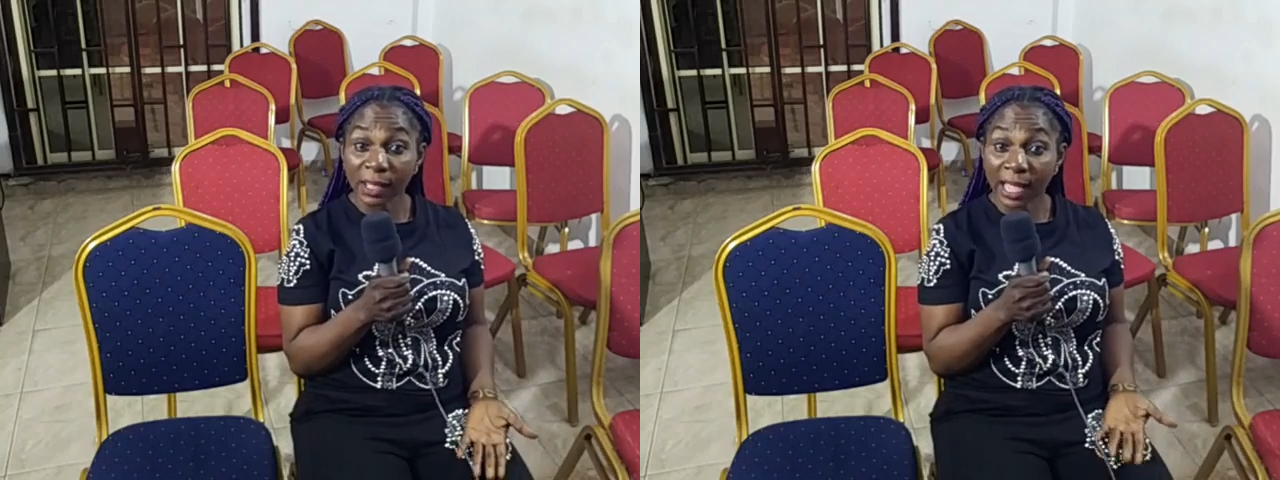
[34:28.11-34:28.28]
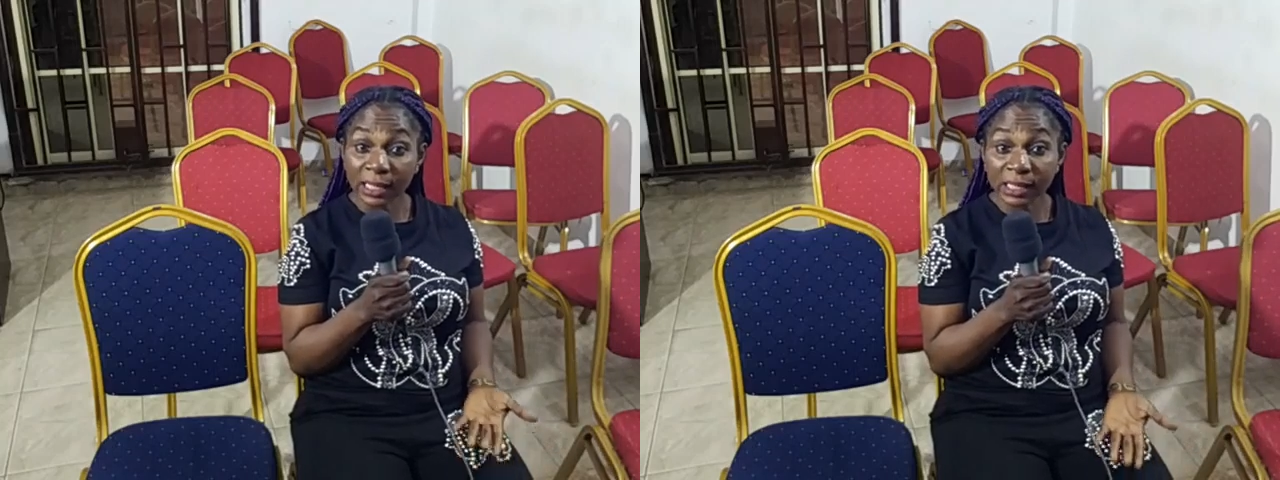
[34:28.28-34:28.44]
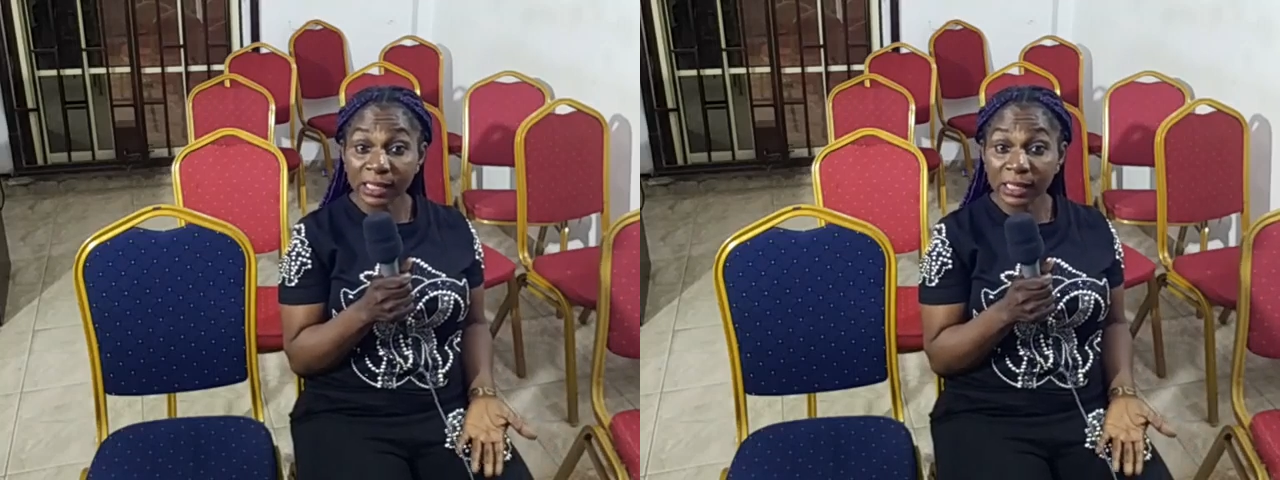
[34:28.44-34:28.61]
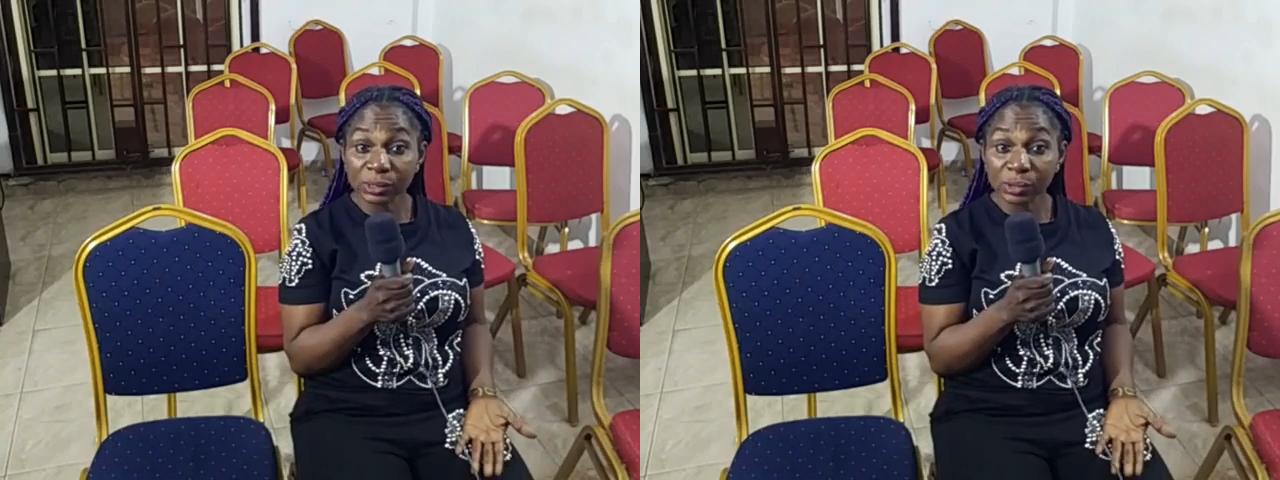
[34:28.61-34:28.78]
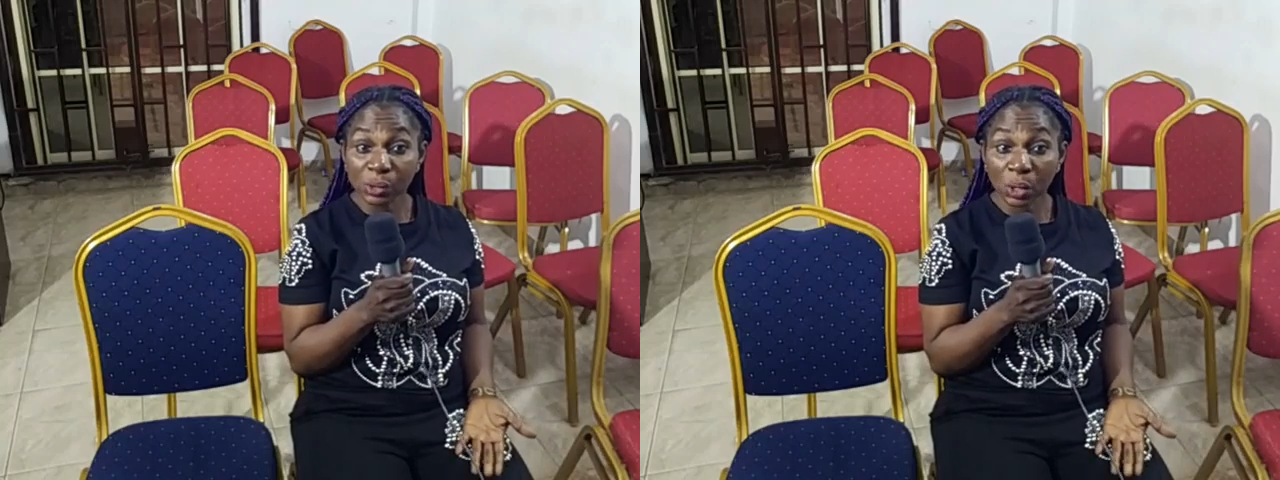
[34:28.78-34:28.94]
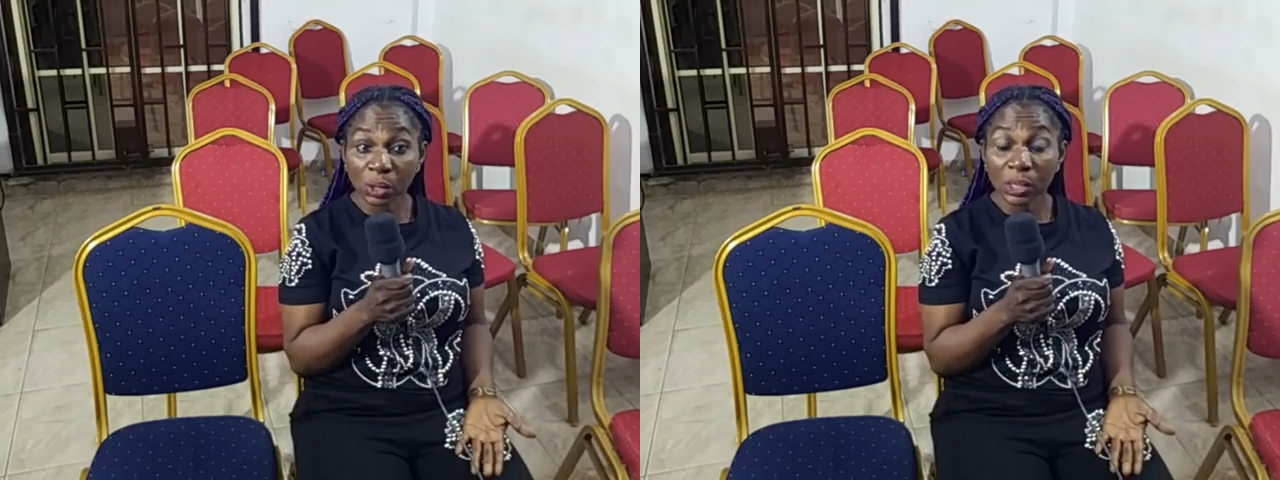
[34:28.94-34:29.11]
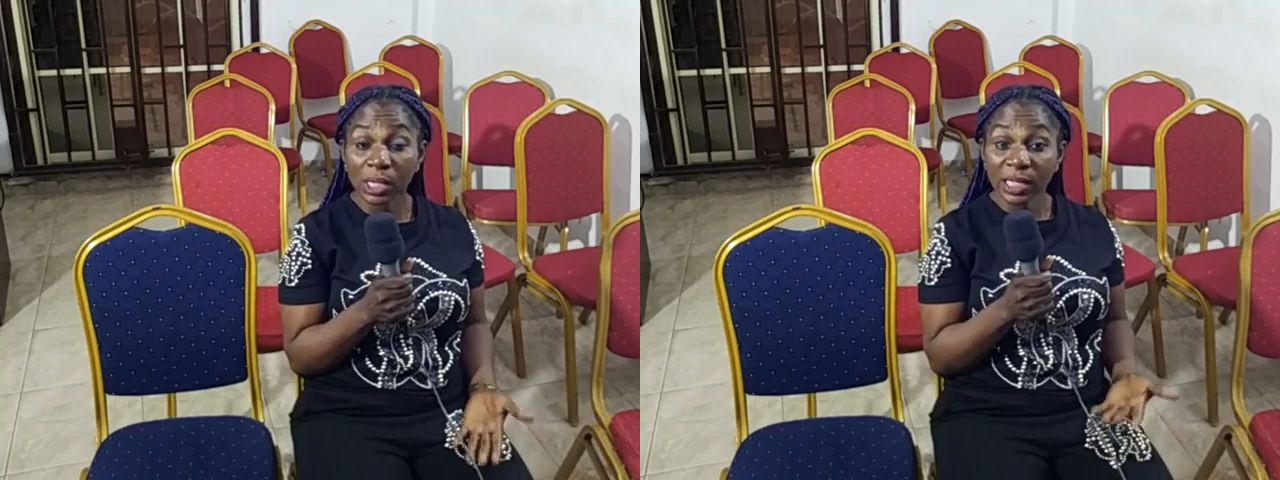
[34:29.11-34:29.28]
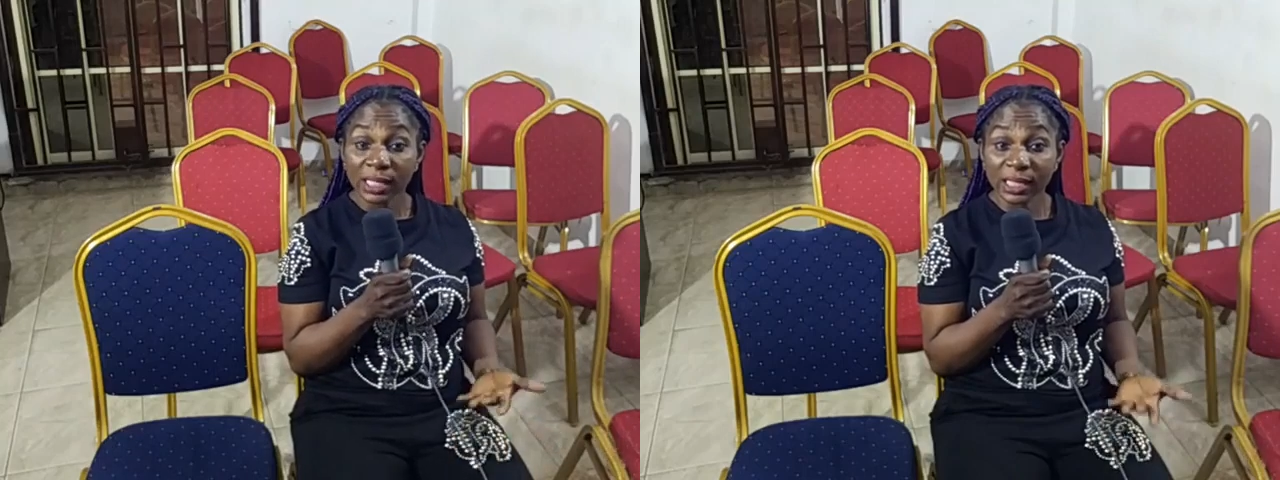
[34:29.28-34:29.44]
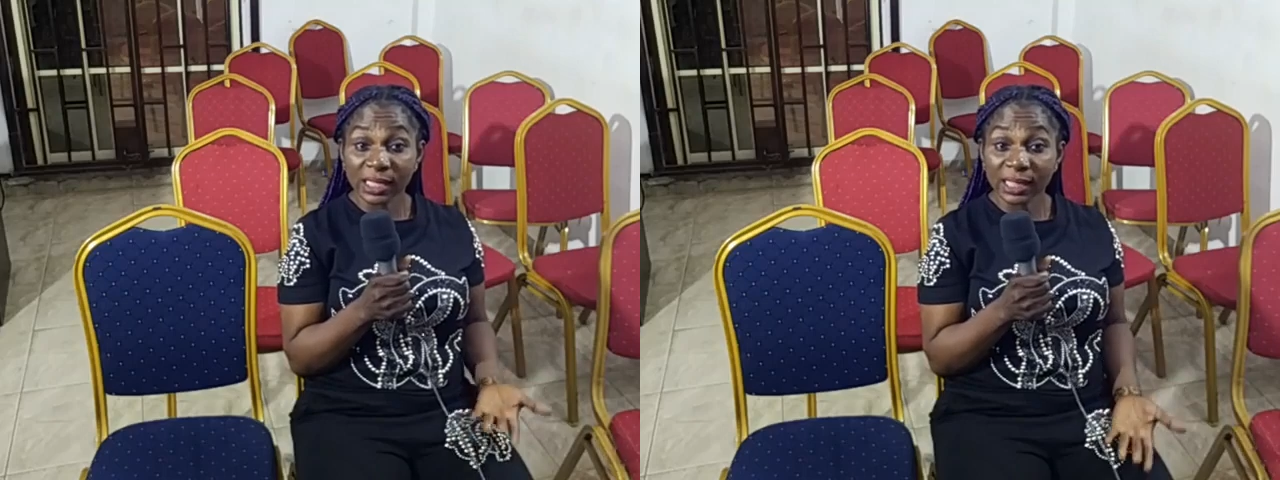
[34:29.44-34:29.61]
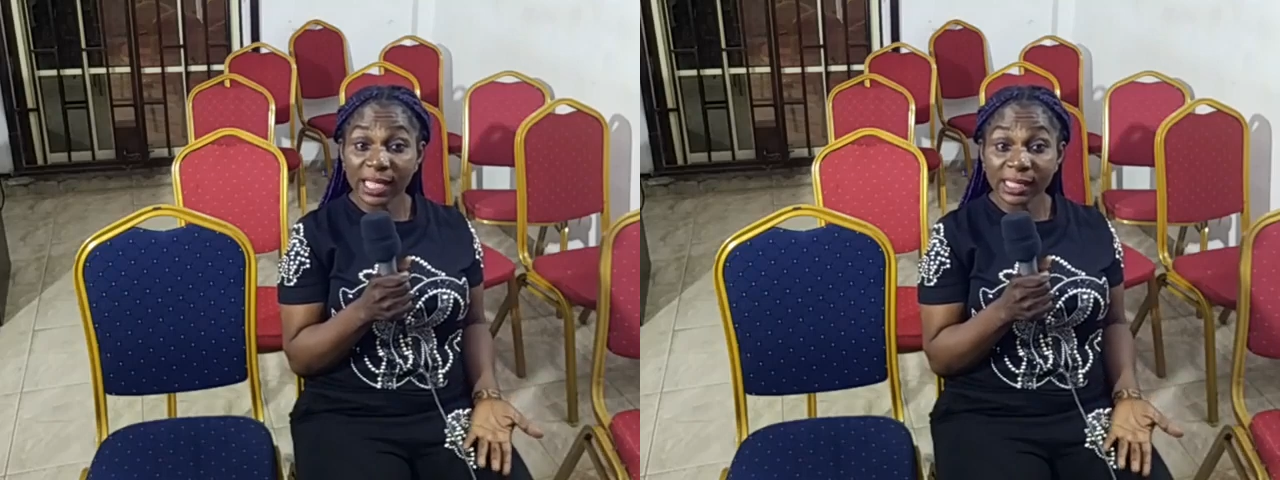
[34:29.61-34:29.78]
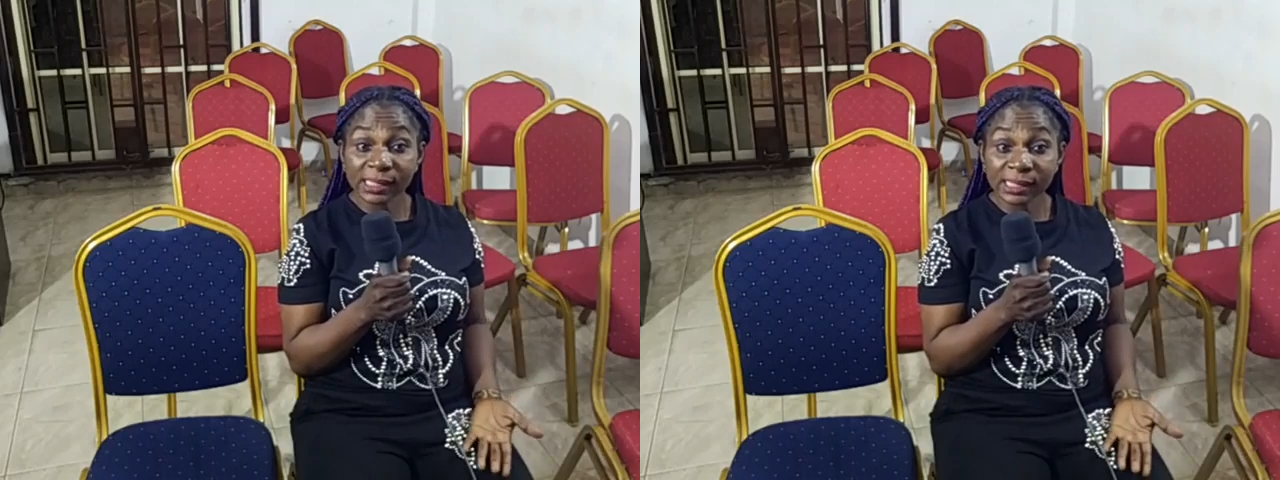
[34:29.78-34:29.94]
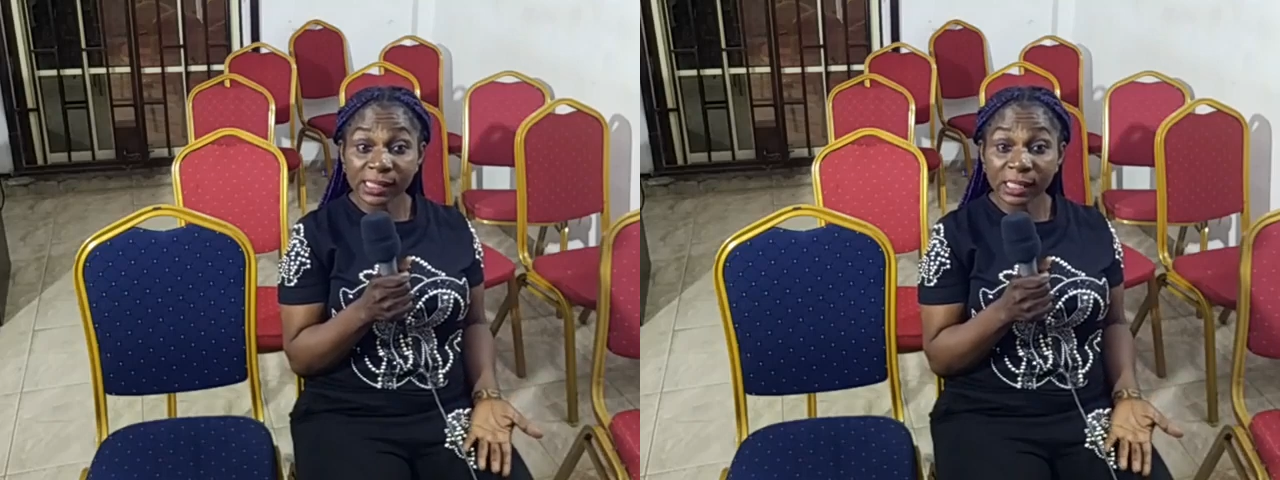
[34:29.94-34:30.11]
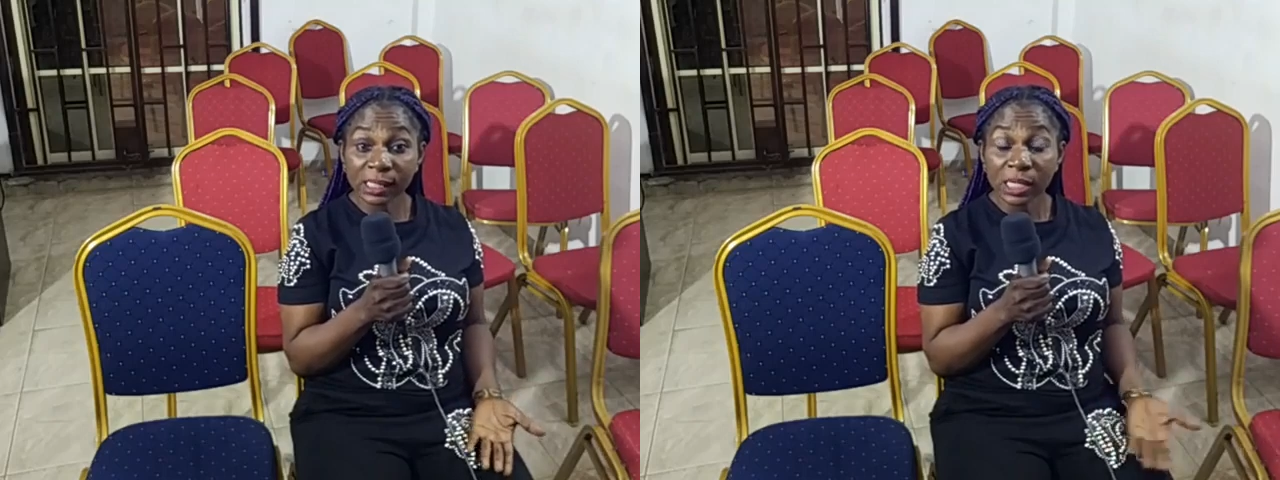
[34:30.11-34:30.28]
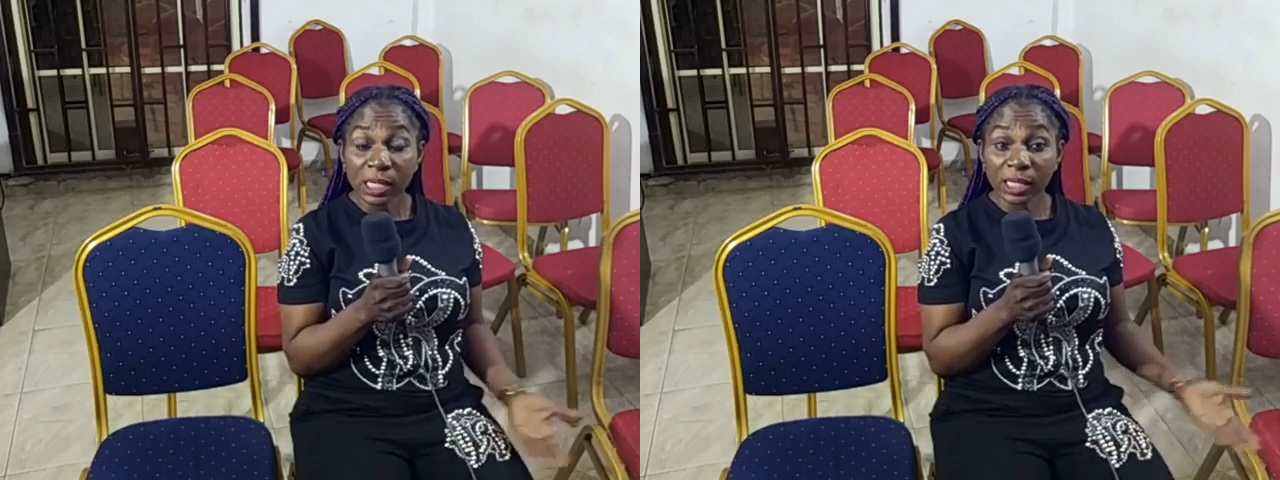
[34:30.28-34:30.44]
I didn't talk. The next thing,